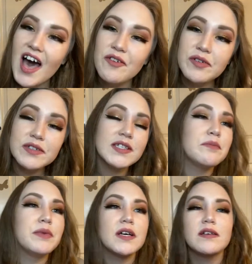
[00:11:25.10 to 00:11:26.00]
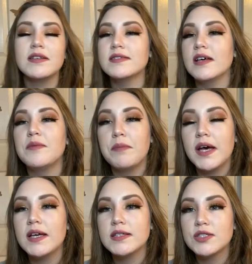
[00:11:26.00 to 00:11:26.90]
I've never said but said
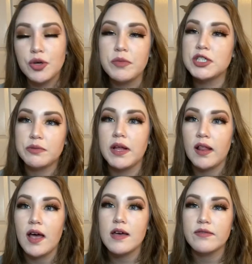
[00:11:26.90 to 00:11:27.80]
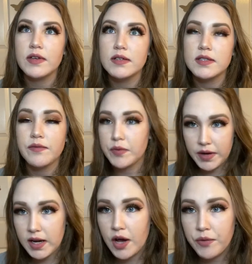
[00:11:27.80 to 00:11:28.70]
butt so much in my life, except for
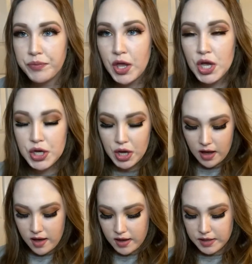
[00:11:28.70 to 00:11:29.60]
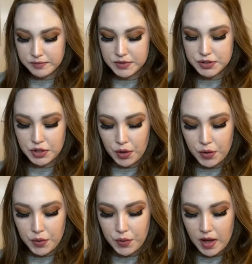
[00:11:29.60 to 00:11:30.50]
right now. Um,
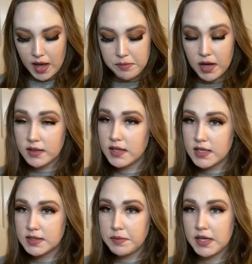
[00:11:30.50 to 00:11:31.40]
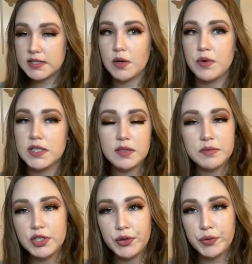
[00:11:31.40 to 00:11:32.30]
so I bought these because I wanted
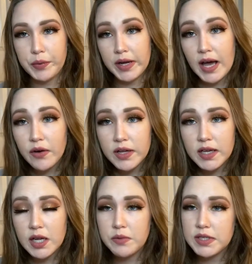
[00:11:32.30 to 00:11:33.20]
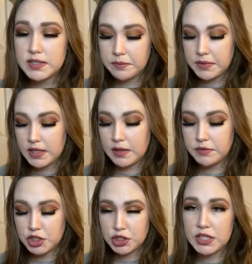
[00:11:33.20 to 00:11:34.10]
something new to work out in. I wanted something that was
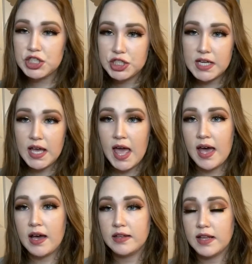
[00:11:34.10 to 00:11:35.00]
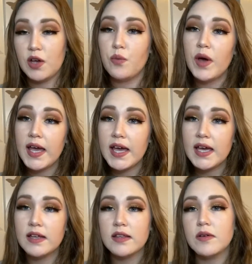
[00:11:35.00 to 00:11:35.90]
stretchy and lightweight,
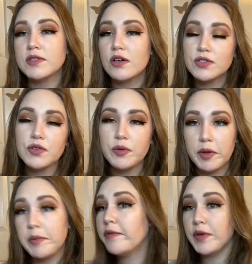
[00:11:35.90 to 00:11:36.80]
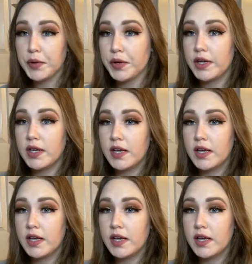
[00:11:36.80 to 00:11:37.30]
and that was also gonna make me feel good.